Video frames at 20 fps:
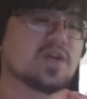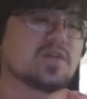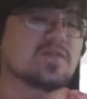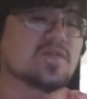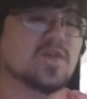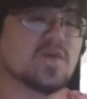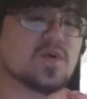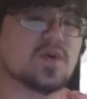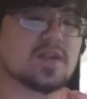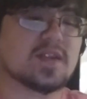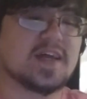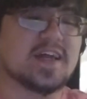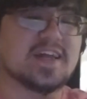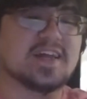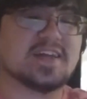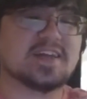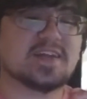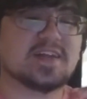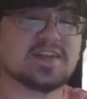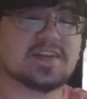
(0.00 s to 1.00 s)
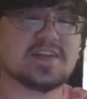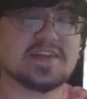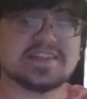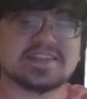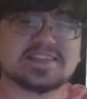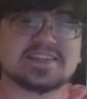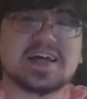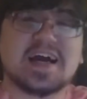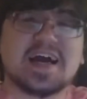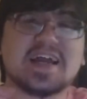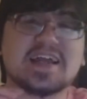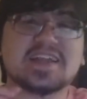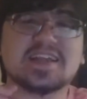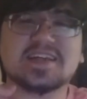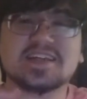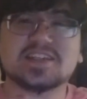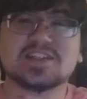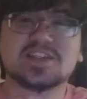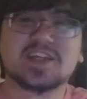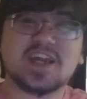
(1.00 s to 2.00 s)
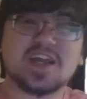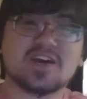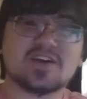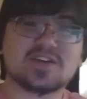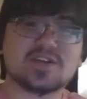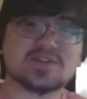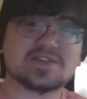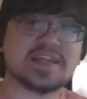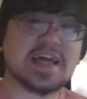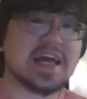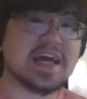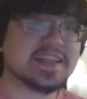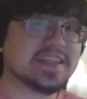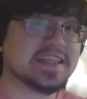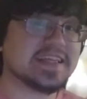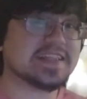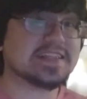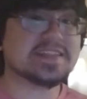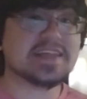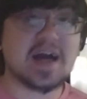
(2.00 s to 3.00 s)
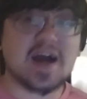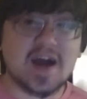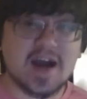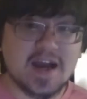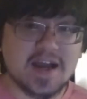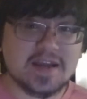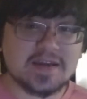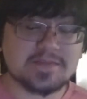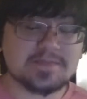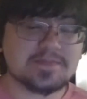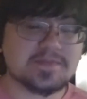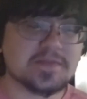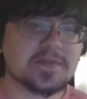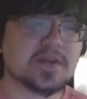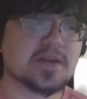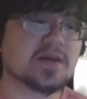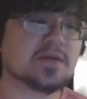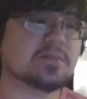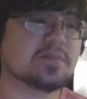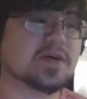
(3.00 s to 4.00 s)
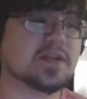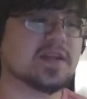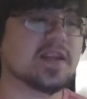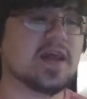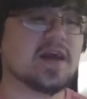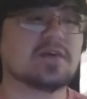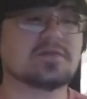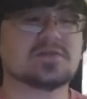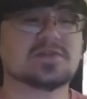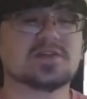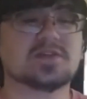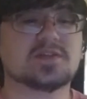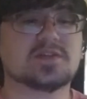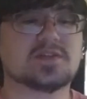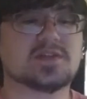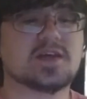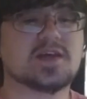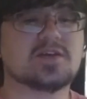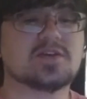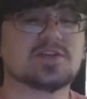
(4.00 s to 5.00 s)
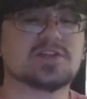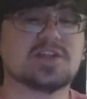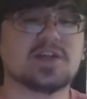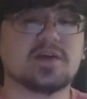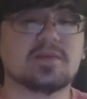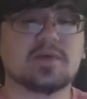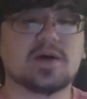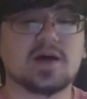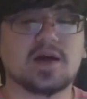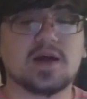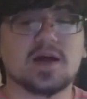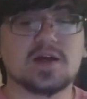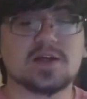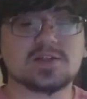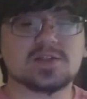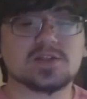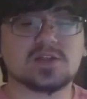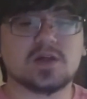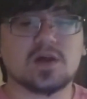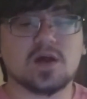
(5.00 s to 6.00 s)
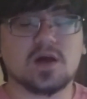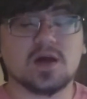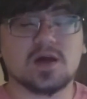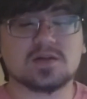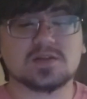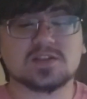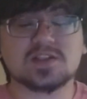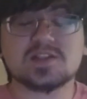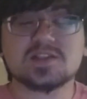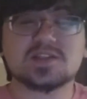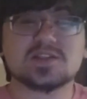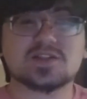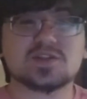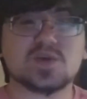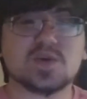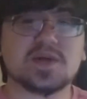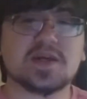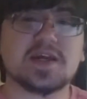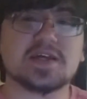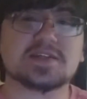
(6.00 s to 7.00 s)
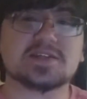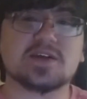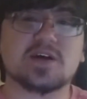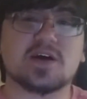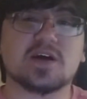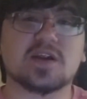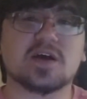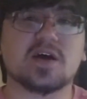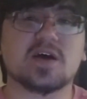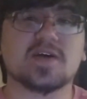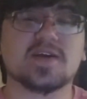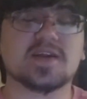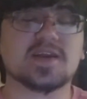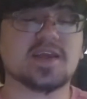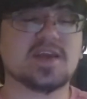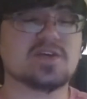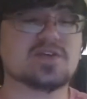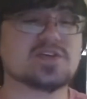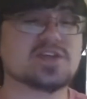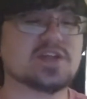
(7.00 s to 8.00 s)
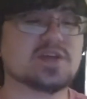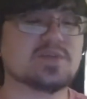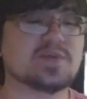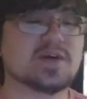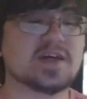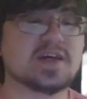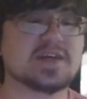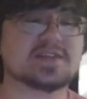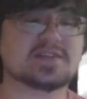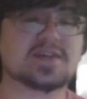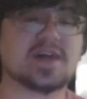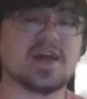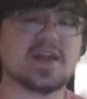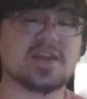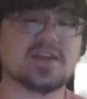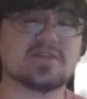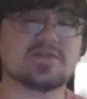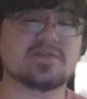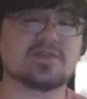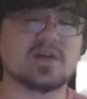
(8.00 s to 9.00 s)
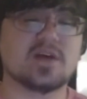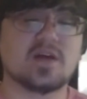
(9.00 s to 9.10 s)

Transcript: for like the side-ish characters at the time. But now, since Kirishima has, since the story has gone on and Kirishima has kind of